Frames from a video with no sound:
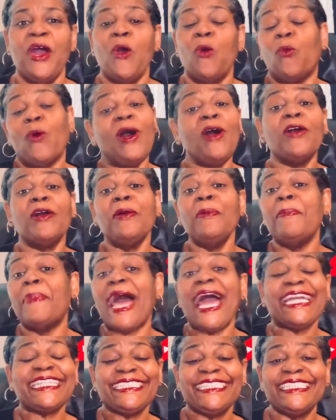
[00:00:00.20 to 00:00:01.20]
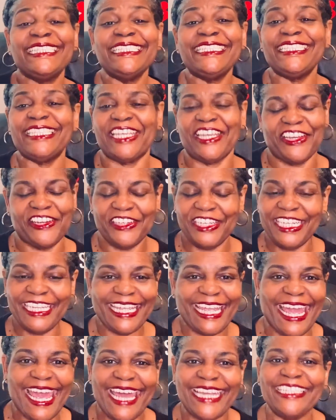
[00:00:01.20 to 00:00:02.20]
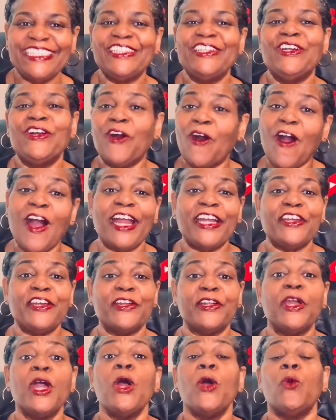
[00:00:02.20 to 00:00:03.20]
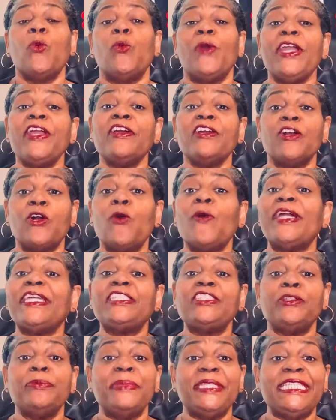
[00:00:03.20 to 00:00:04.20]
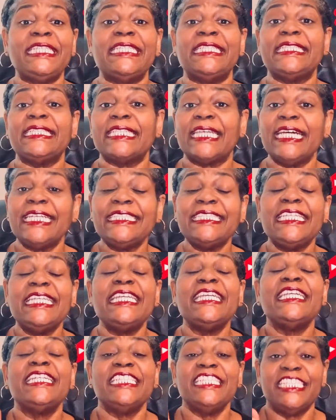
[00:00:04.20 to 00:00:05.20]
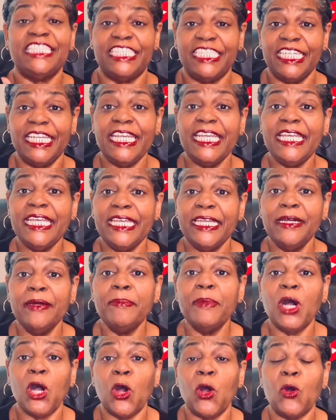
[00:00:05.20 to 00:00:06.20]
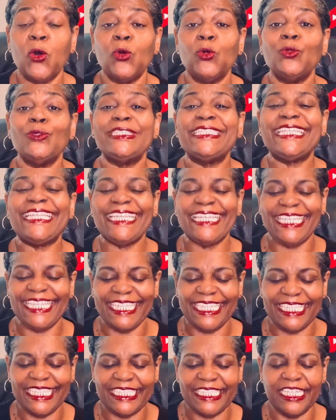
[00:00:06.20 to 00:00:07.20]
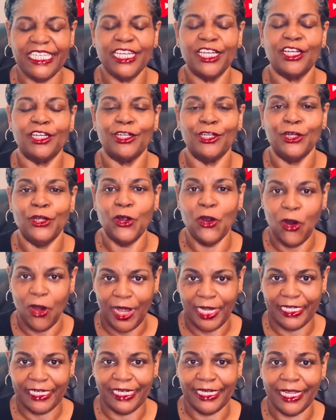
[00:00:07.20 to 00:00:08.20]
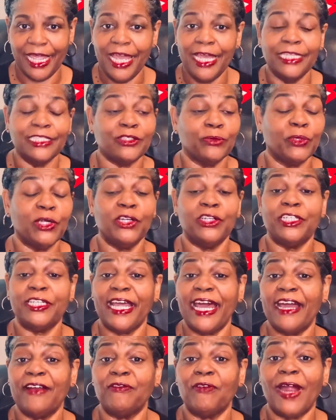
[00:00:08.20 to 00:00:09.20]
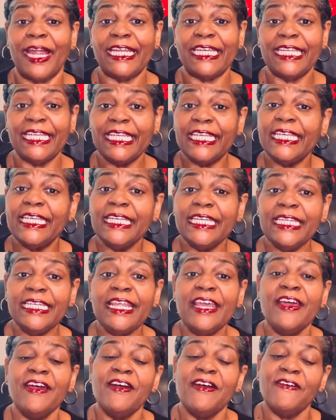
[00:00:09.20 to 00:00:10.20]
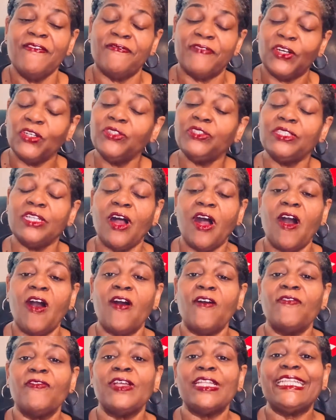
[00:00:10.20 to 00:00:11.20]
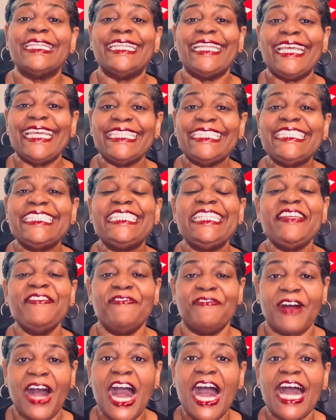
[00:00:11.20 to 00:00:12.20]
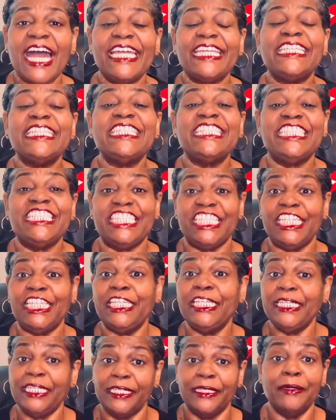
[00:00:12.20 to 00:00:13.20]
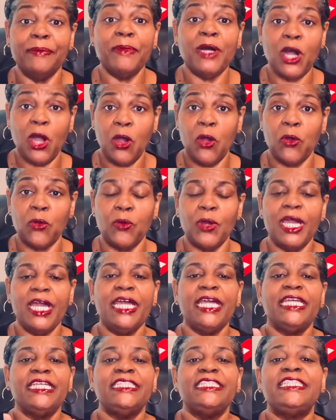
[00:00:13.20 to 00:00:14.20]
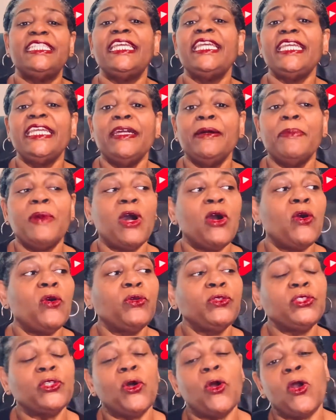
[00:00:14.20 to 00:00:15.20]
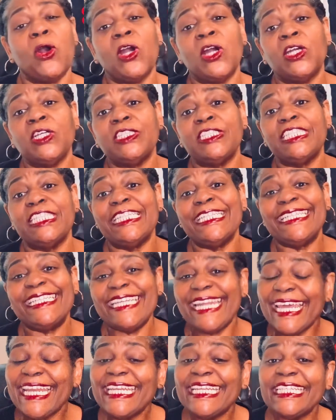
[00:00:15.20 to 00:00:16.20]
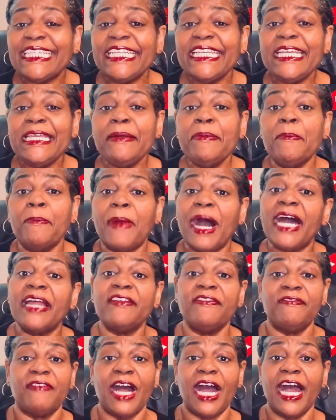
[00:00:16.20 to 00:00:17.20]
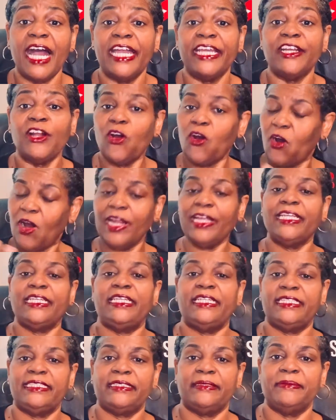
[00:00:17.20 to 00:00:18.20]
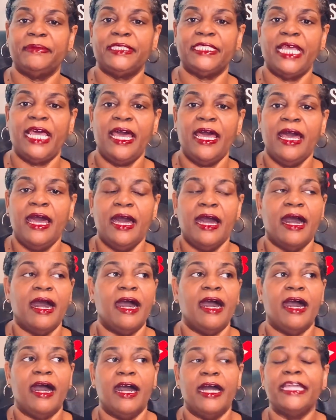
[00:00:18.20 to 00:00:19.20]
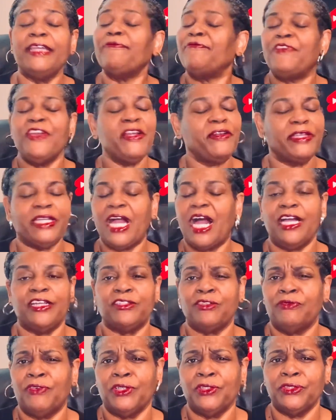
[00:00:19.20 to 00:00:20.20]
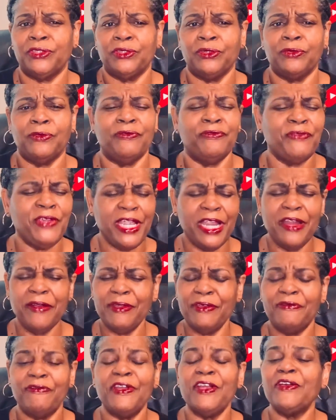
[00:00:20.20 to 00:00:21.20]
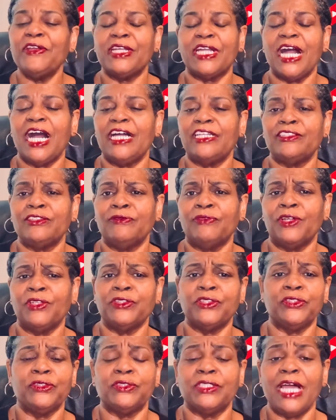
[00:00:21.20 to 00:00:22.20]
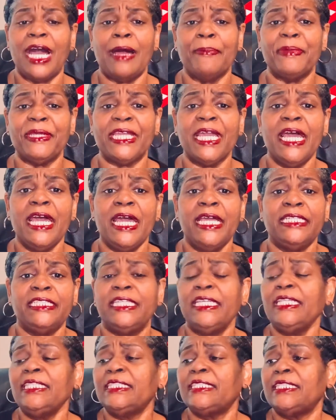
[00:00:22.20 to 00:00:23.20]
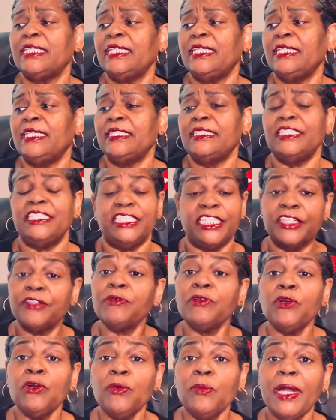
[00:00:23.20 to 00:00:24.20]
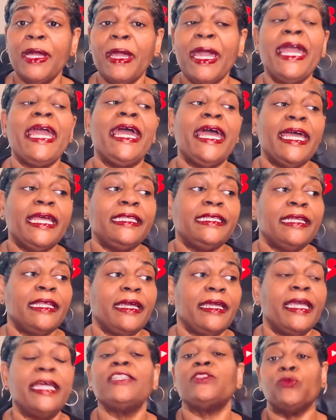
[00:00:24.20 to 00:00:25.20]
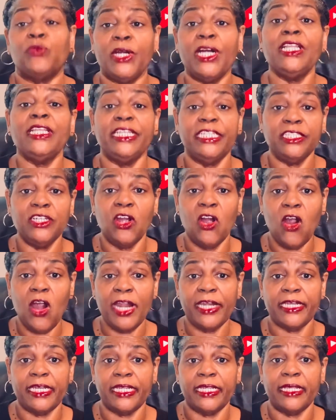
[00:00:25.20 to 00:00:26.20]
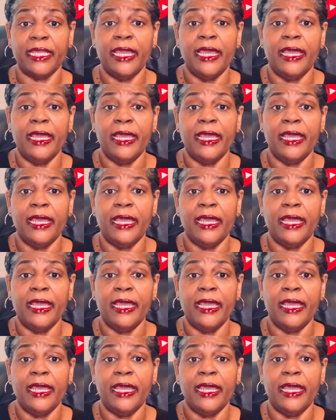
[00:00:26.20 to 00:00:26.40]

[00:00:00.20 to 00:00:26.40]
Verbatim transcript: Welcome back to the Scaredy Cat Gardener. We're going to be discussing GMOs in gardening. So we're going to dive right in. First off, let's define GMO. GMOs are genetically modified organisms. Very controversial, very controversial topic, just in general and as well in gardening.